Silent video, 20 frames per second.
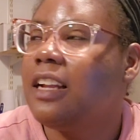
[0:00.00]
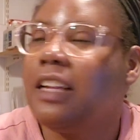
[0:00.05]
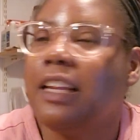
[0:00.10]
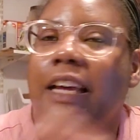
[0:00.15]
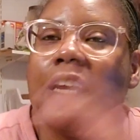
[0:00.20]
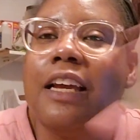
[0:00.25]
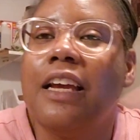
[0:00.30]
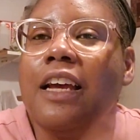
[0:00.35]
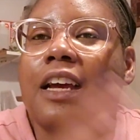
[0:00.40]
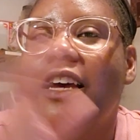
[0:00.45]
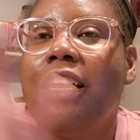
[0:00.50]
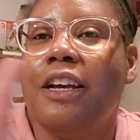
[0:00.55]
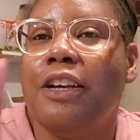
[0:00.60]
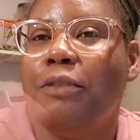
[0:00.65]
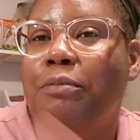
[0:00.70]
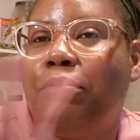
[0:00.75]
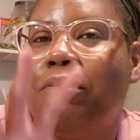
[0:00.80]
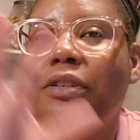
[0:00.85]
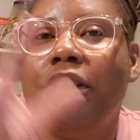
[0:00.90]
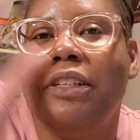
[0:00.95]
Like,
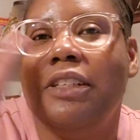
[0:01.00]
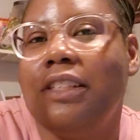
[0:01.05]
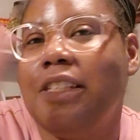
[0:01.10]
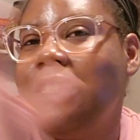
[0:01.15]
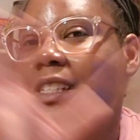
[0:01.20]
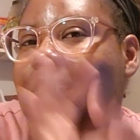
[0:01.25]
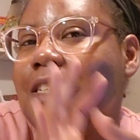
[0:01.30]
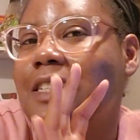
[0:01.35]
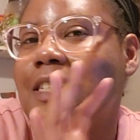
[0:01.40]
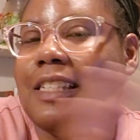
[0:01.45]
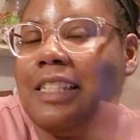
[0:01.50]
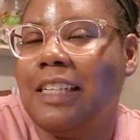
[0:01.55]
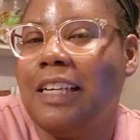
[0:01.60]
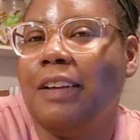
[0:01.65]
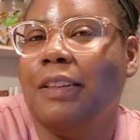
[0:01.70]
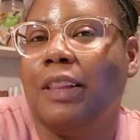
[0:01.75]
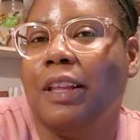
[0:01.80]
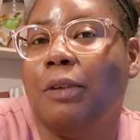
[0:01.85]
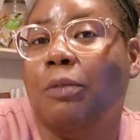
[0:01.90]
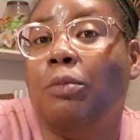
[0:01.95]
putting these things
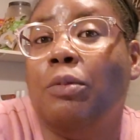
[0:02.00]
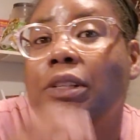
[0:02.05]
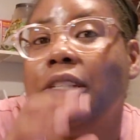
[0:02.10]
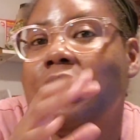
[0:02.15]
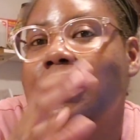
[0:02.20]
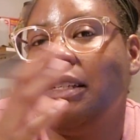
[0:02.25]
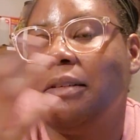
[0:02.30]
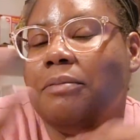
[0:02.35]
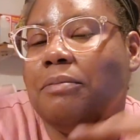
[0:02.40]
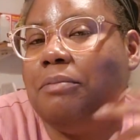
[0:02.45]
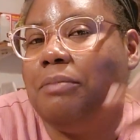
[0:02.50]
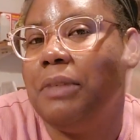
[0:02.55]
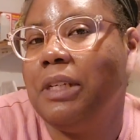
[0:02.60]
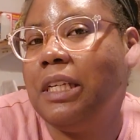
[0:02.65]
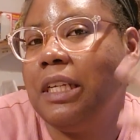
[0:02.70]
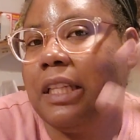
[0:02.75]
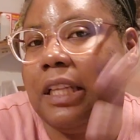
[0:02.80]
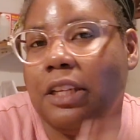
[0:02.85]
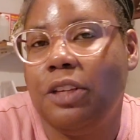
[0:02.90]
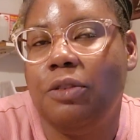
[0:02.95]
together, like, what does it
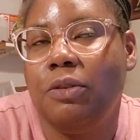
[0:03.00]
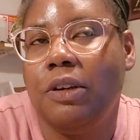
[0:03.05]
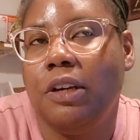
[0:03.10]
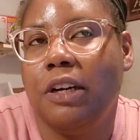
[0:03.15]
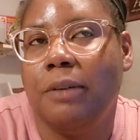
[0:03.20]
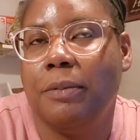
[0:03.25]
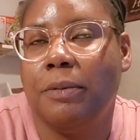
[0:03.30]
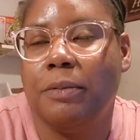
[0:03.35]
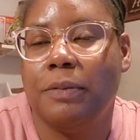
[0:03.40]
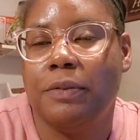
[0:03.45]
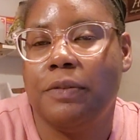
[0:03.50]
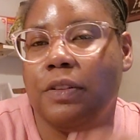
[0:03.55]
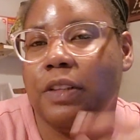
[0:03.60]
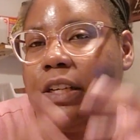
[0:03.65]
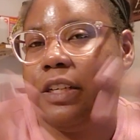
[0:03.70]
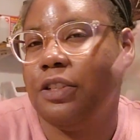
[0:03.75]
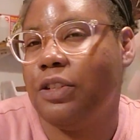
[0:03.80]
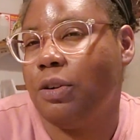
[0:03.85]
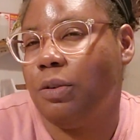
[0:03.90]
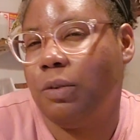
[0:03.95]
mean? Like, you can come up with
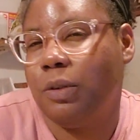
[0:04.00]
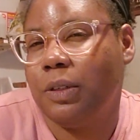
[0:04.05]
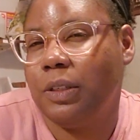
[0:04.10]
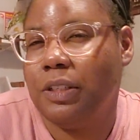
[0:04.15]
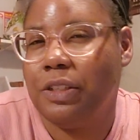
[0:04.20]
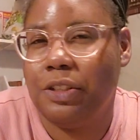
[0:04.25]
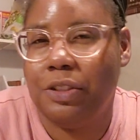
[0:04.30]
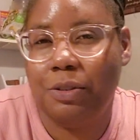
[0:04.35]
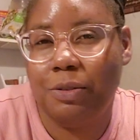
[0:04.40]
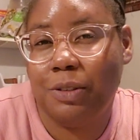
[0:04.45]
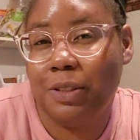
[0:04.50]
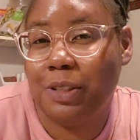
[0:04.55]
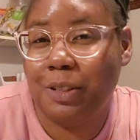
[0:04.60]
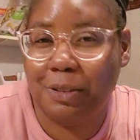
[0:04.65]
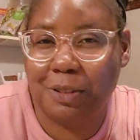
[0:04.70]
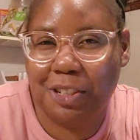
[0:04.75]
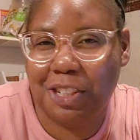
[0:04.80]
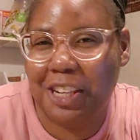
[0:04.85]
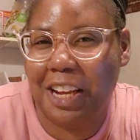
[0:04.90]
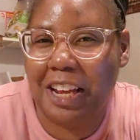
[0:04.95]
like totally new
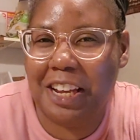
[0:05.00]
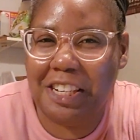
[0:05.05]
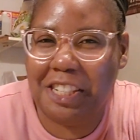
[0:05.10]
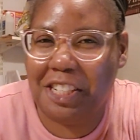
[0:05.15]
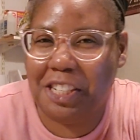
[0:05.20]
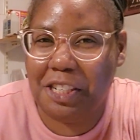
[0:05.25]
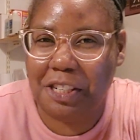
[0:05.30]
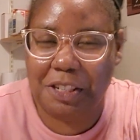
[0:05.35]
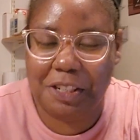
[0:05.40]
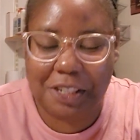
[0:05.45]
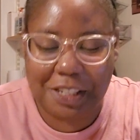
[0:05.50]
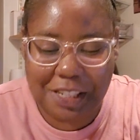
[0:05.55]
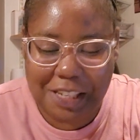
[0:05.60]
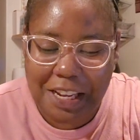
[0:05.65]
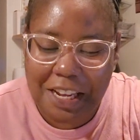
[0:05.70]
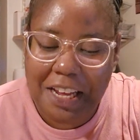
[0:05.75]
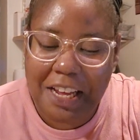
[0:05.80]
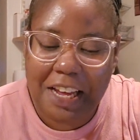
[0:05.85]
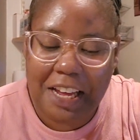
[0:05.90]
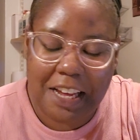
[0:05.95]
associations.
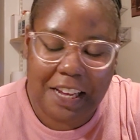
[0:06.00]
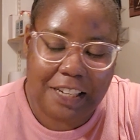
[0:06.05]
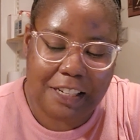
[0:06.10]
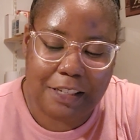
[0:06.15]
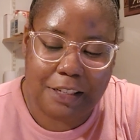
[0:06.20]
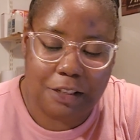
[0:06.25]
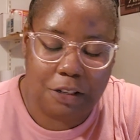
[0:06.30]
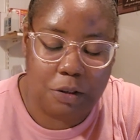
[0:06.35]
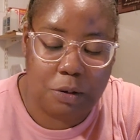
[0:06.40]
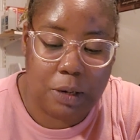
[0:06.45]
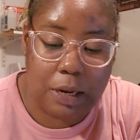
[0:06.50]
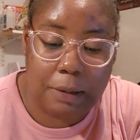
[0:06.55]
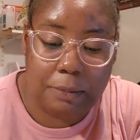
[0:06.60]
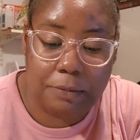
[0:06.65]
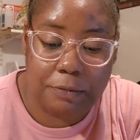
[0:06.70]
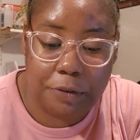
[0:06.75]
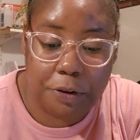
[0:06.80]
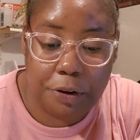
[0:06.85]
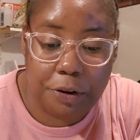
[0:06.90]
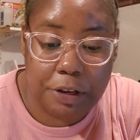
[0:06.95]
And so
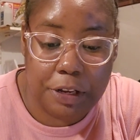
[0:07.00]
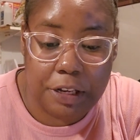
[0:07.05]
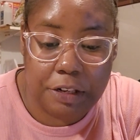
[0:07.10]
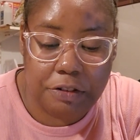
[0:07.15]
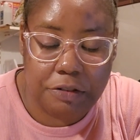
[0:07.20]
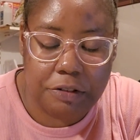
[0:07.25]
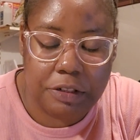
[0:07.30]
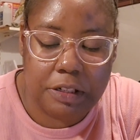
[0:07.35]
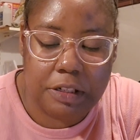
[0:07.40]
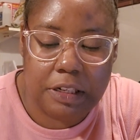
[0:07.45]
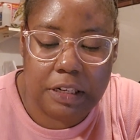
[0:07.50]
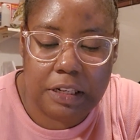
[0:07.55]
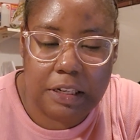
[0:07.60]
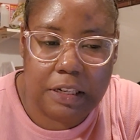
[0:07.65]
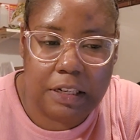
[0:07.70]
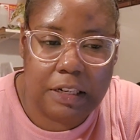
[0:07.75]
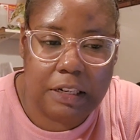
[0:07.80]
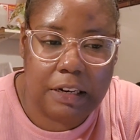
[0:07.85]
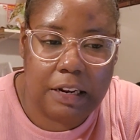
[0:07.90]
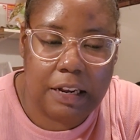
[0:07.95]
I'm very
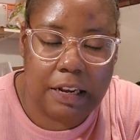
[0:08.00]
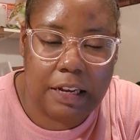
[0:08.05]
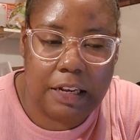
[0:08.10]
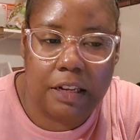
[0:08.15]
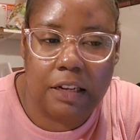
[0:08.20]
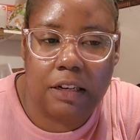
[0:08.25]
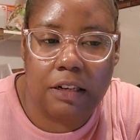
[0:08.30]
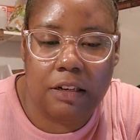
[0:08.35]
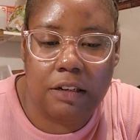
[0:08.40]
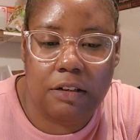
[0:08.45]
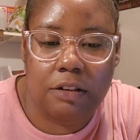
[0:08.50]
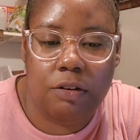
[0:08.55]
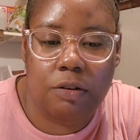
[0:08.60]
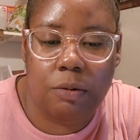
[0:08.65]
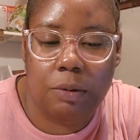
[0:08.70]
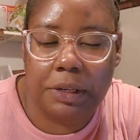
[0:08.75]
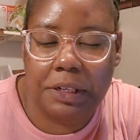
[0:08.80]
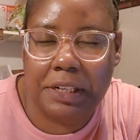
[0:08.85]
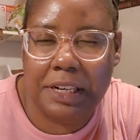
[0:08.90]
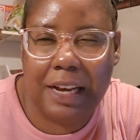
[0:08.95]
interested in
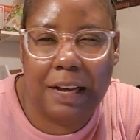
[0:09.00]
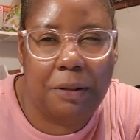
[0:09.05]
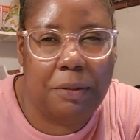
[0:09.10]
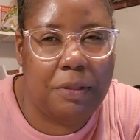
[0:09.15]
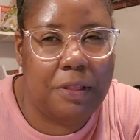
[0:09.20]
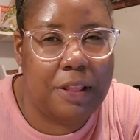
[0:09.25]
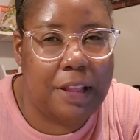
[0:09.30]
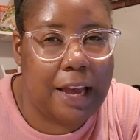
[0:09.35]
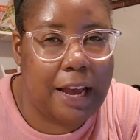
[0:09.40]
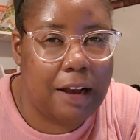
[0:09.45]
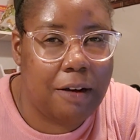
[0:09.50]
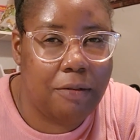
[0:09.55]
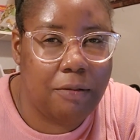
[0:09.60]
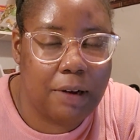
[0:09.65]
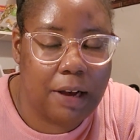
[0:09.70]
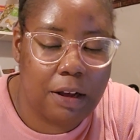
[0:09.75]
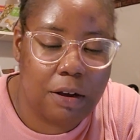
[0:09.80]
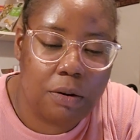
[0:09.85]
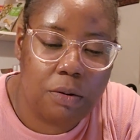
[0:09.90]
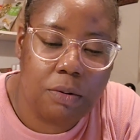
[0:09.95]
going down that
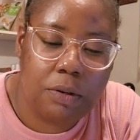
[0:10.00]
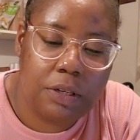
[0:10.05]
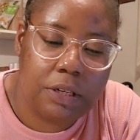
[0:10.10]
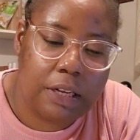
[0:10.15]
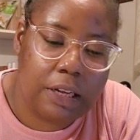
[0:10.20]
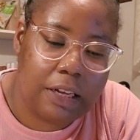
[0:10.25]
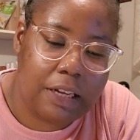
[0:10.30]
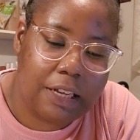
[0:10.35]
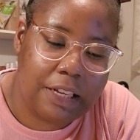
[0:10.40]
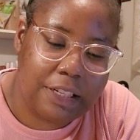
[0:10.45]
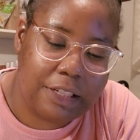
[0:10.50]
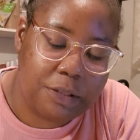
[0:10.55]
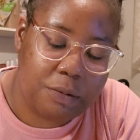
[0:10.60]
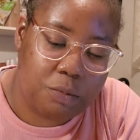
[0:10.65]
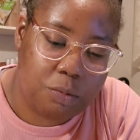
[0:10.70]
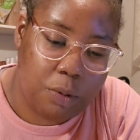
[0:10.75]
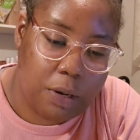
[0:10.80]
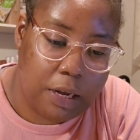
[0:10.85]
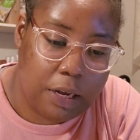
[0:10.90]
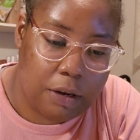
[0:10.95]
route
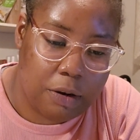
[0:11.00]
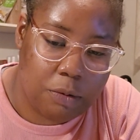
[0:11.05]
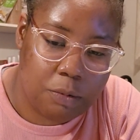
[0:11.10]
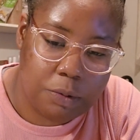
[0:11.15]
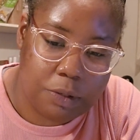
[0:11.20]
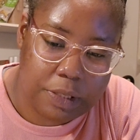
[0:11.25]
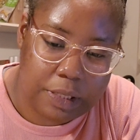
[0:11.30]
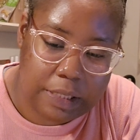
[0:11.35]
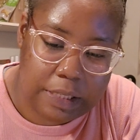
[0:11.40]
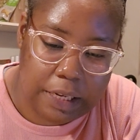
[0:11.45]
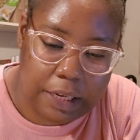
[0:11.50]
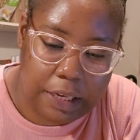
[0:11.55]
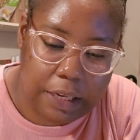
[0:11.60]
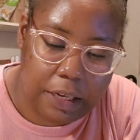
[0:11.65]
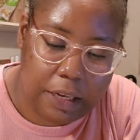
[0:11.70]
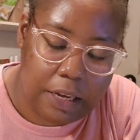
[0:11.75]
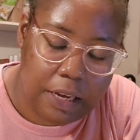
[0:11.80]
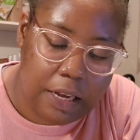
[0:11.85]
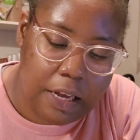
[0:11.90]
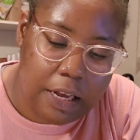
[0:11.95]
as well. We'll
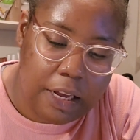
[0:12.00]
see.